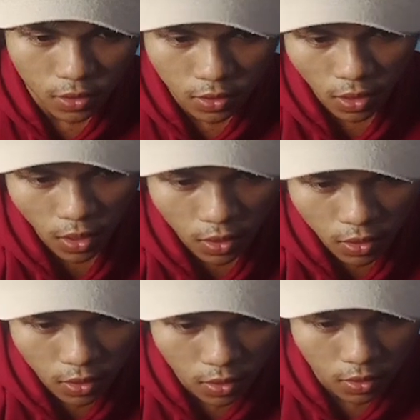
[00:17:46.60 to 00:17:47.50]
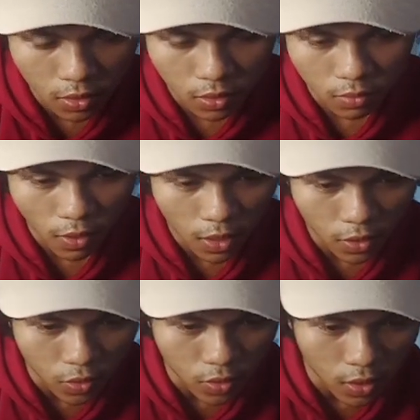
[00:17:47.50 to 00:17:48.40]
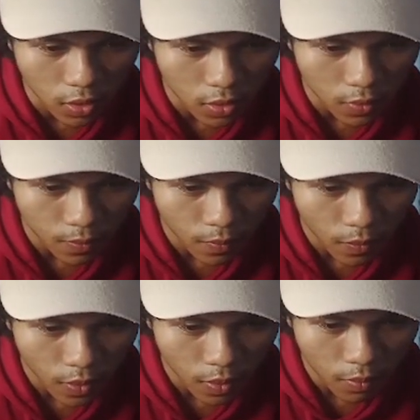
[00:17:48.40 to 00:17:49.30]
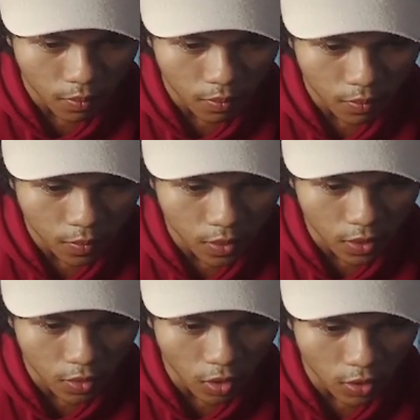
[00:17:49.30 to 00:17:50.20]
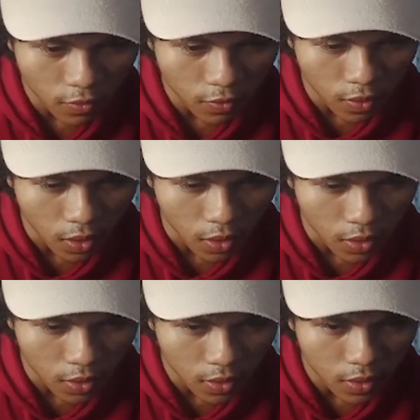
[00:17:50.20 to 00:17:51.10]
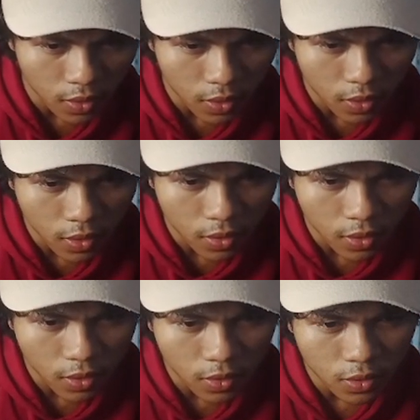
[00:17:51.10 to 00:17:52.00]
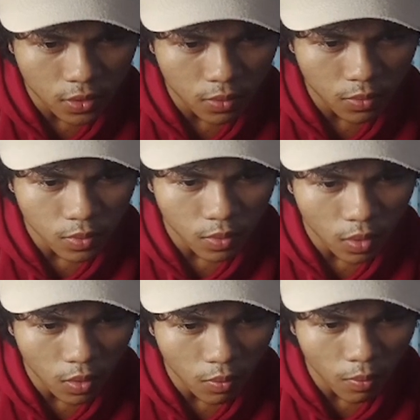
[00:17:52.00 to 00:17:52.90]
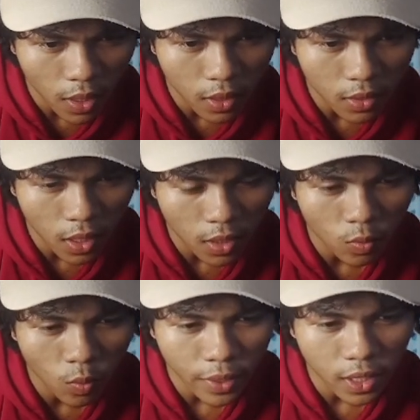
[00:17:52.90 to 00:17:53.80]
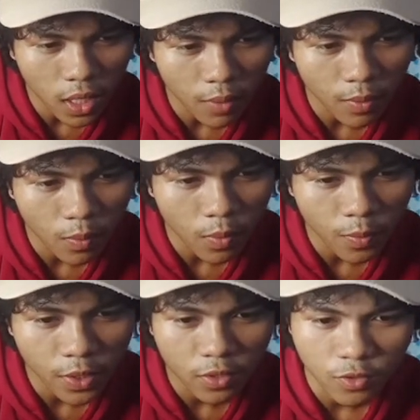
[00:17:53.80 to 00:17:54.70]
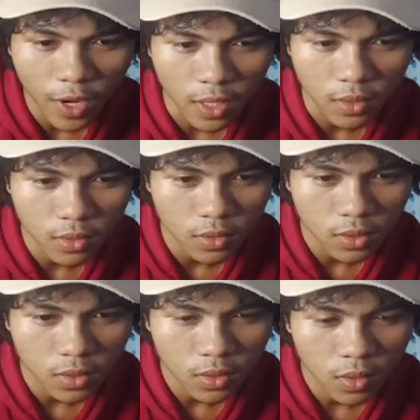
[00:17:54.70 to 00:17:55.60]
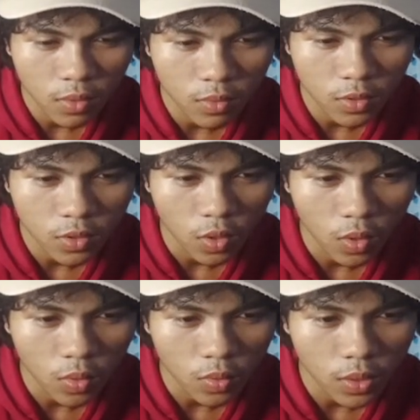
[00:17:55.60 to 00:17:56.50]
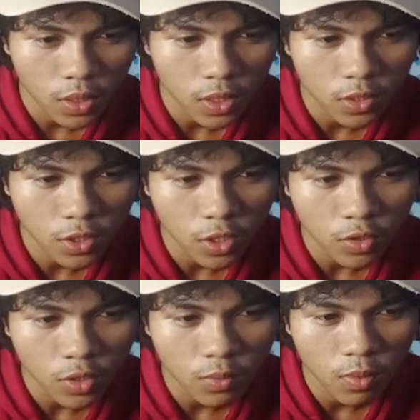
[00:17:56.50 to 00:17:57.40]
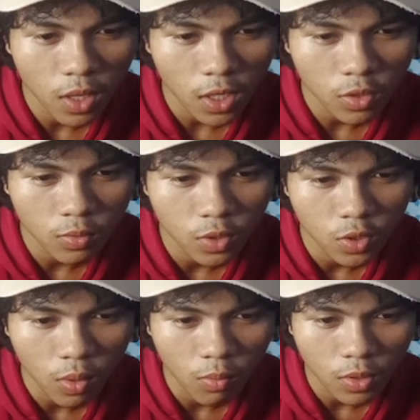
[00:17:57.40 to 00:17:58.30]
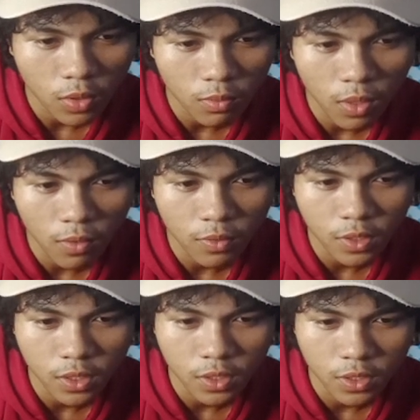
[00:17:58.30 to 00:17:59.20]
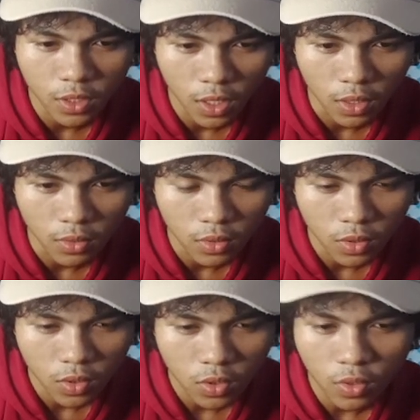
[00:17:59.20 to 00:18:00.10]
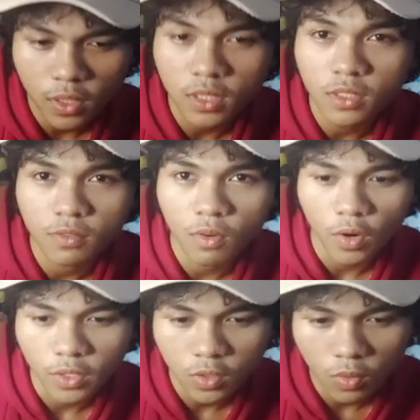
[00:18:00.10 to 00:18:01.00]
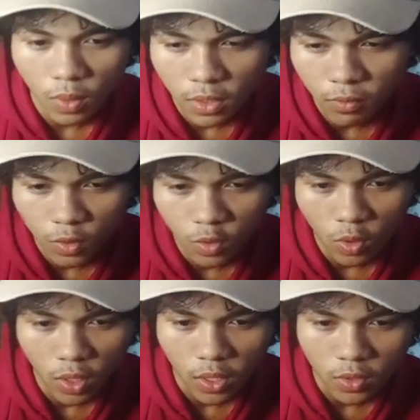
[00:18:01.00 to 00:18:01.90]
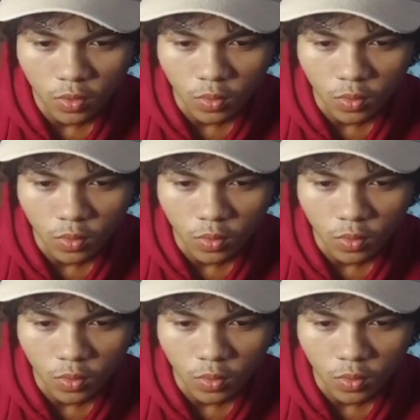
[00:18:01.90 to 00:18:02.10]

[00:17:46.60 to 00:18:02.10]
said in the value that notify is may not wake up appropriate thread. So it's synchronous black to be sure motion buffer is held. So this is void. So what if we try to